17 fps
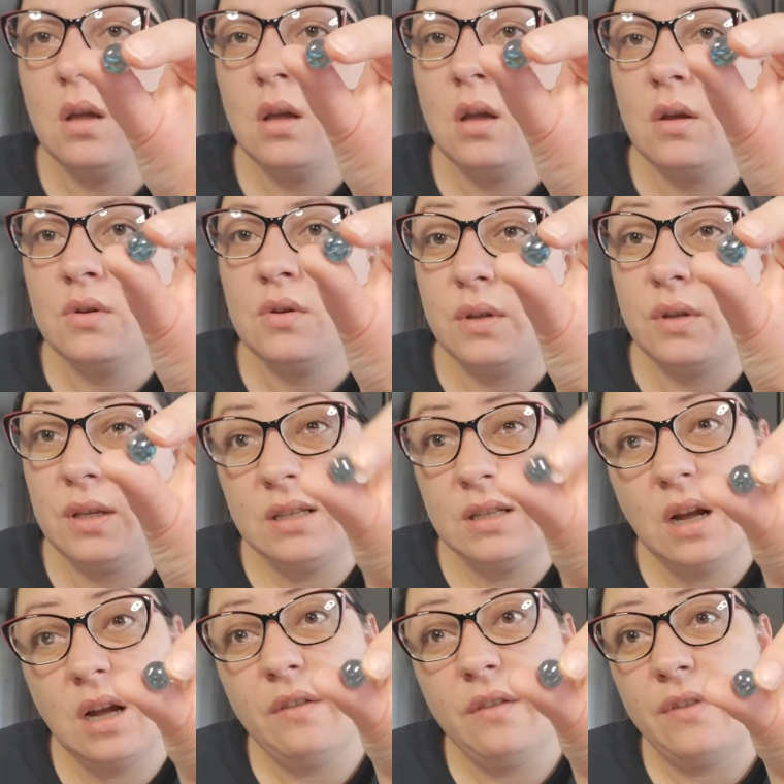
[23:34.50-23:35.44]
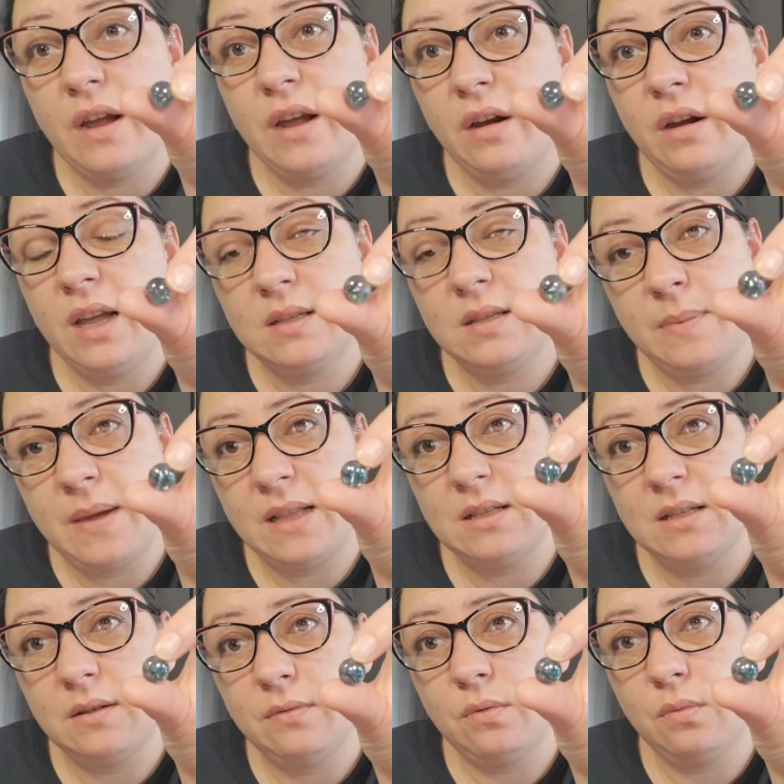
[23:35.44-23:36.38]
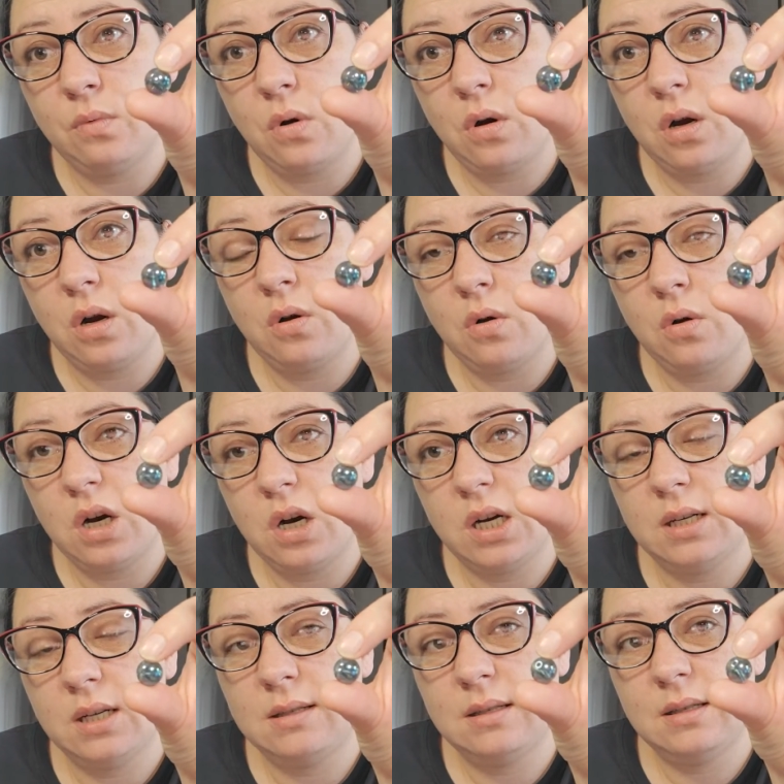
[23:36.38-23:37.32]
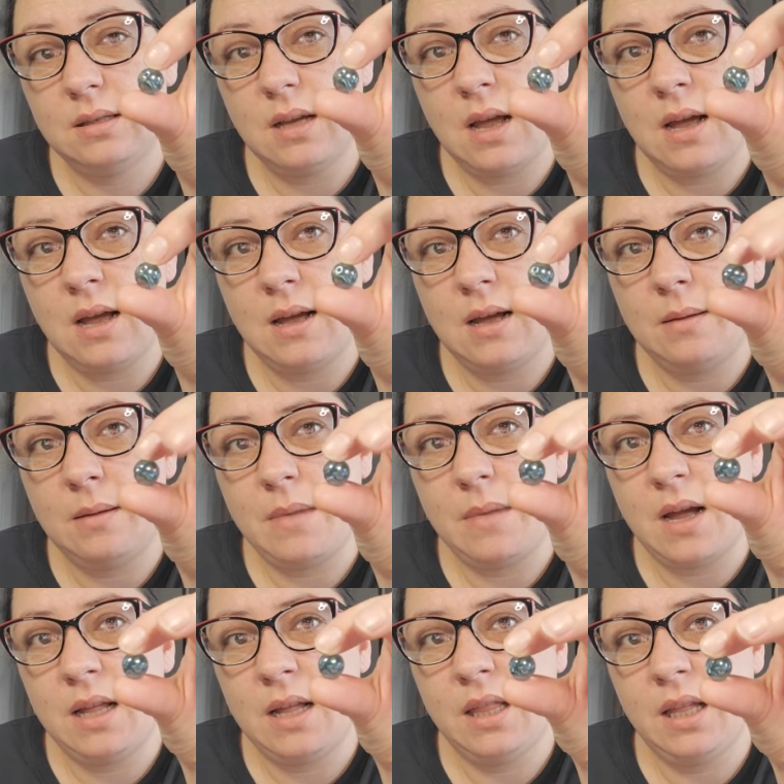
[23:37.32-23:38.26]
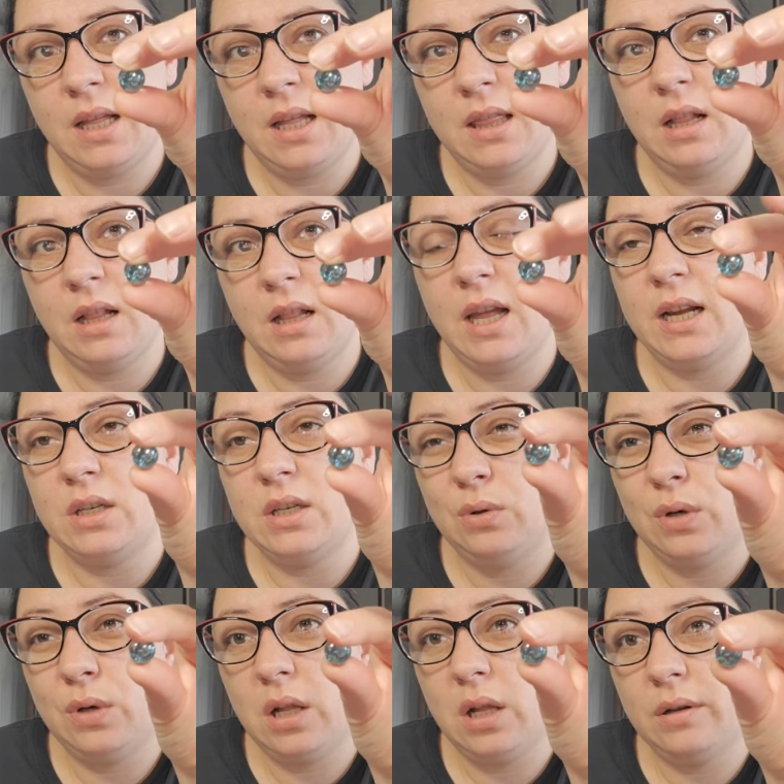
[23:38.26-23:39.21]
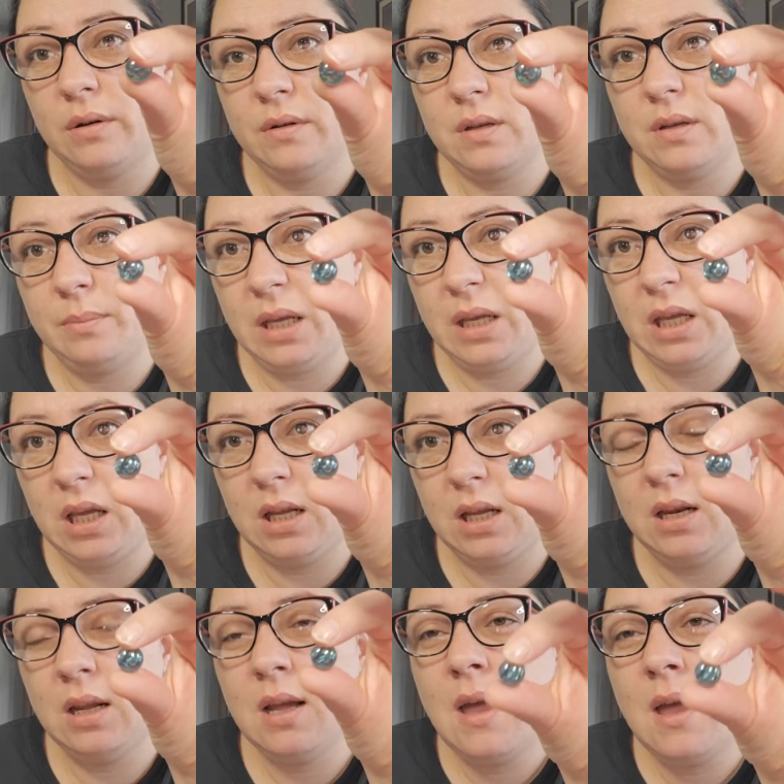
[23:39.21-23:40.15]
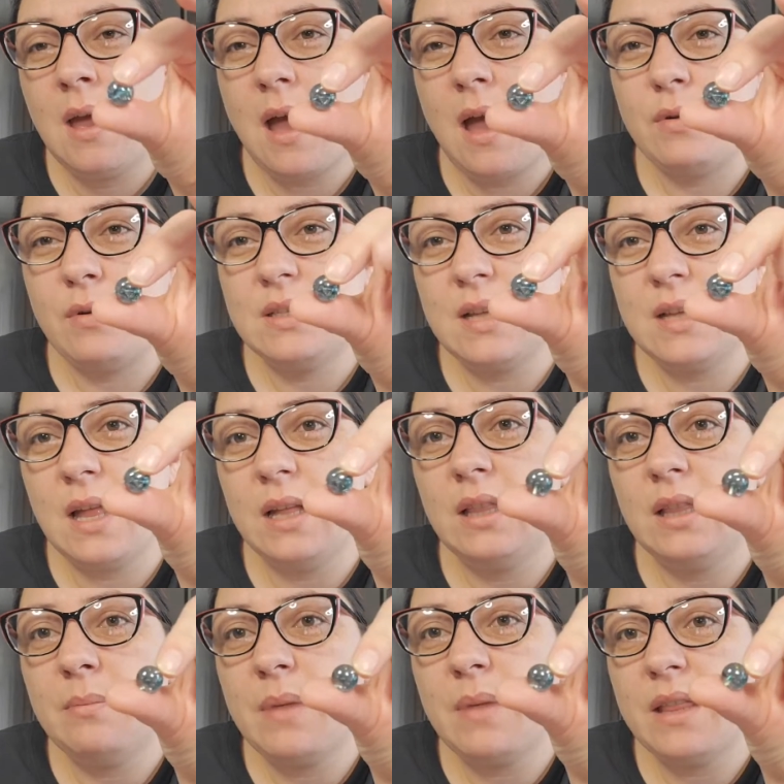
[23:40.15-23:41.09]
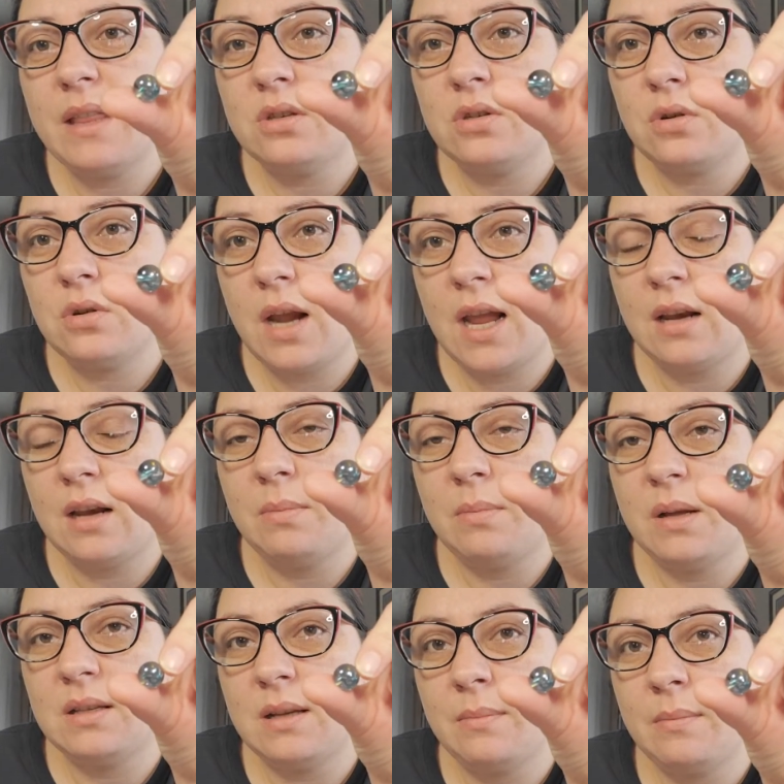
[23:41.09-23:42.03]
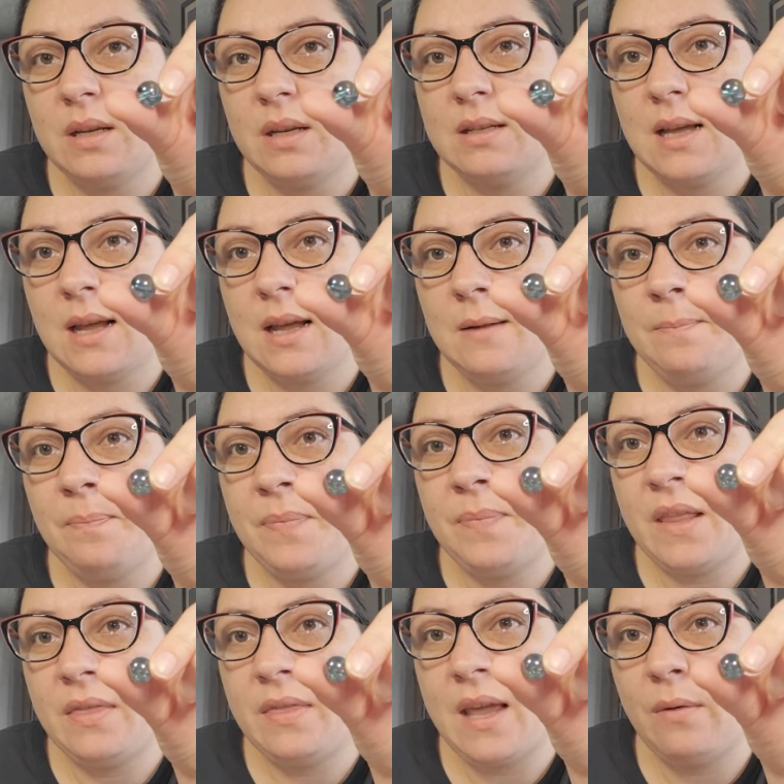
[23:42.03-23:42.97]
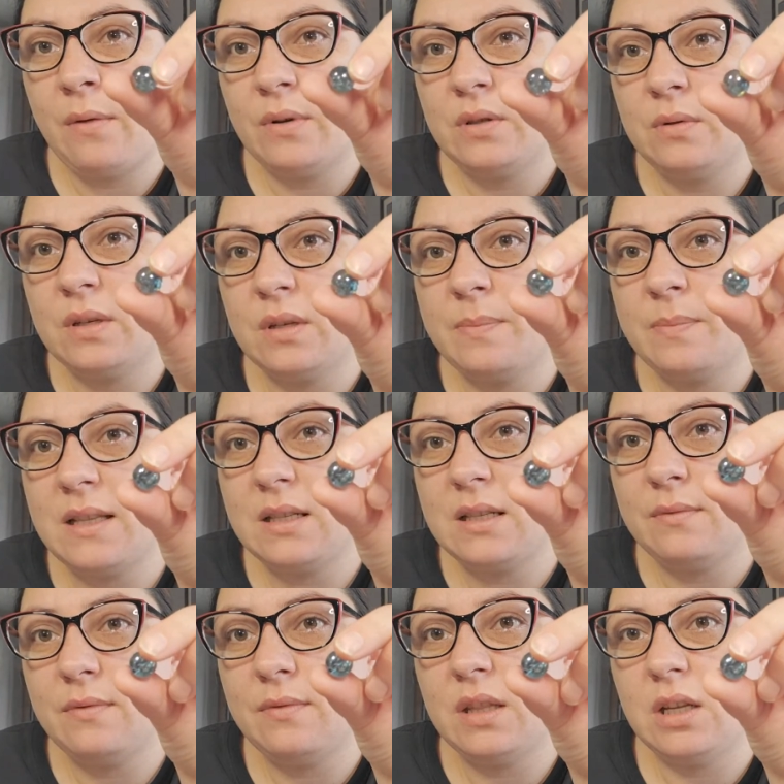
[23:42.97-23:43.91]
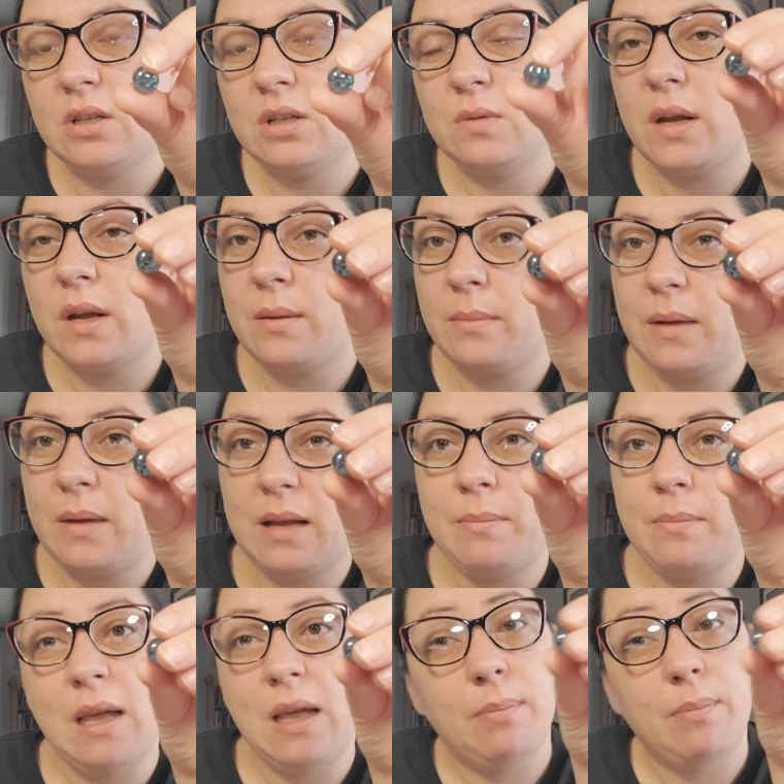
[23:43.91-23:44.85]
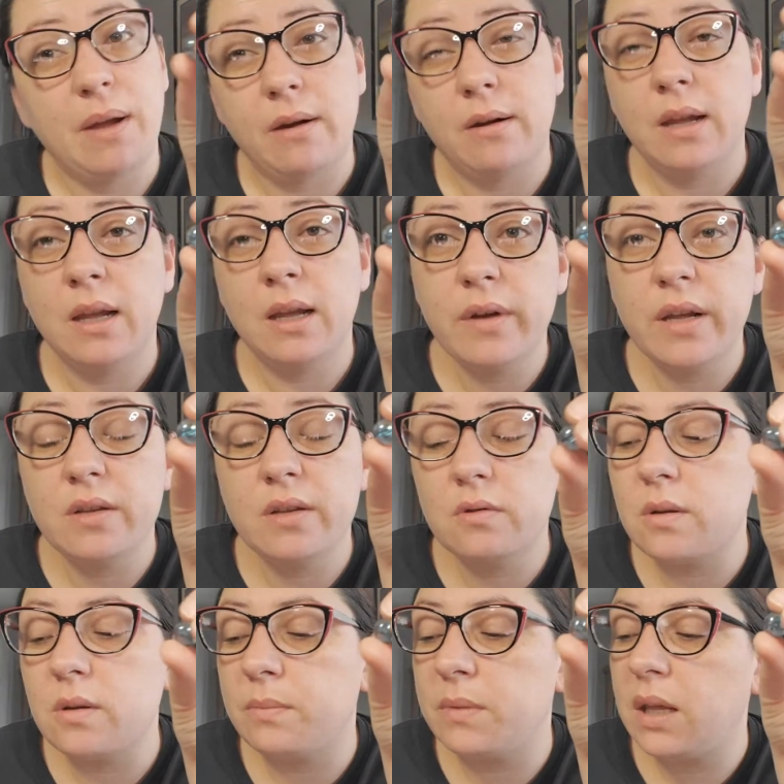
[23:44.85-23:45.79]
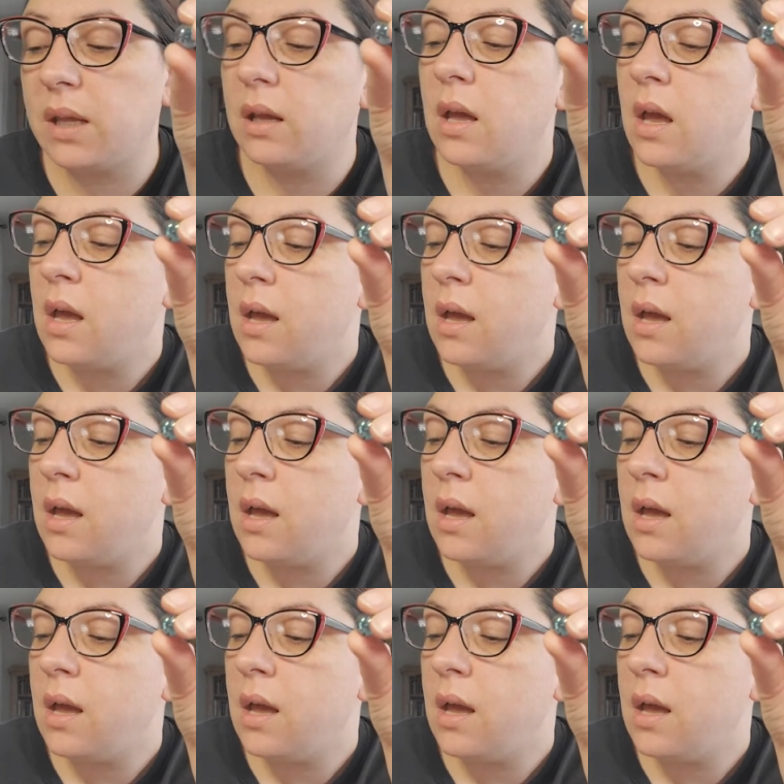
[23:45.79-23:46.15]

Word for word: So these are very expensive Aurora quartz. Um, I think they're like $2 a bead. I was selling them by the strand, but somebody said that that was too expensive and they just wanted to make, make a pair of earrings or something.